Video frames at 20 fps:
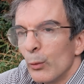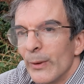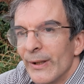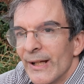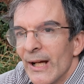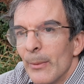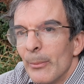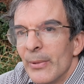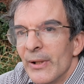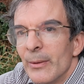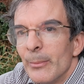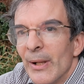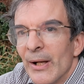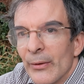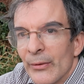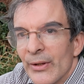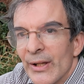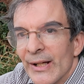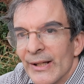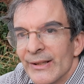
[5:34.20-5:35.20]
we can be
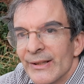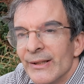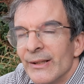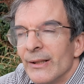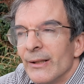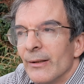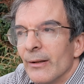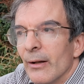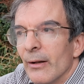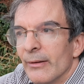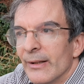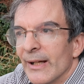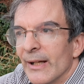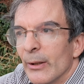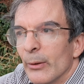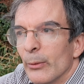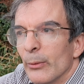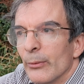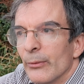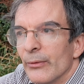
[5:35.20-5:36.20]
about that, and
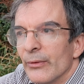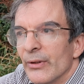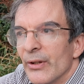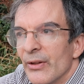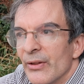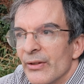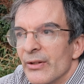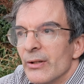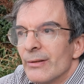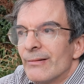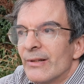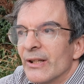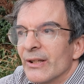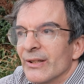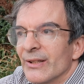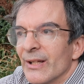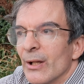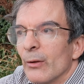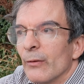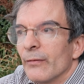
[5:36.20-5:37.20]
how the theory
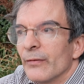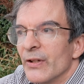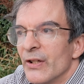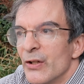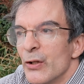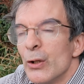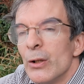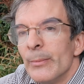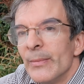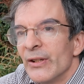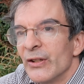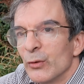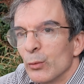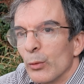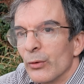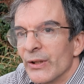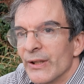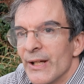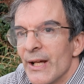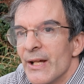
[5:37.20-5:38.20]
itself determines
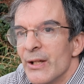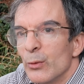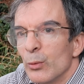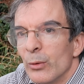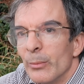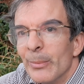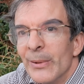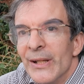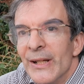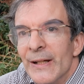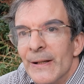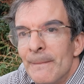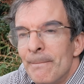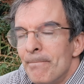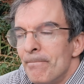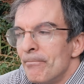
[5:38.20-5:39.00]
what the age would be.